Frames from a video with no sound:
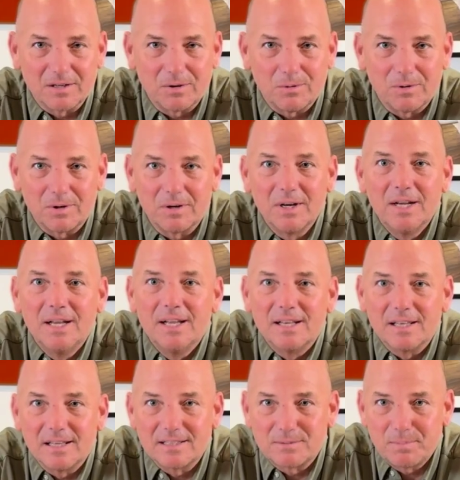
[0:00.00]
Or
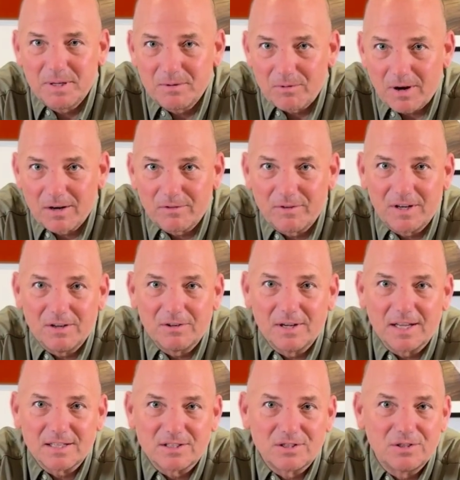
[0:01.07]
let's be right over here
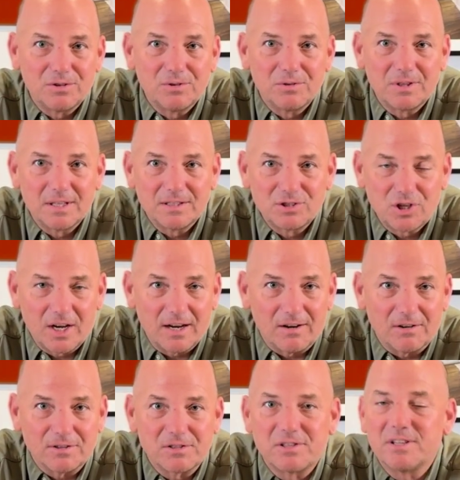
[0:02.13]
next to the
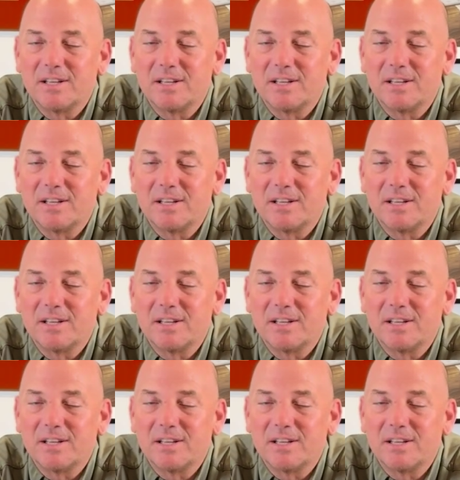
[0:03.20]
chairs.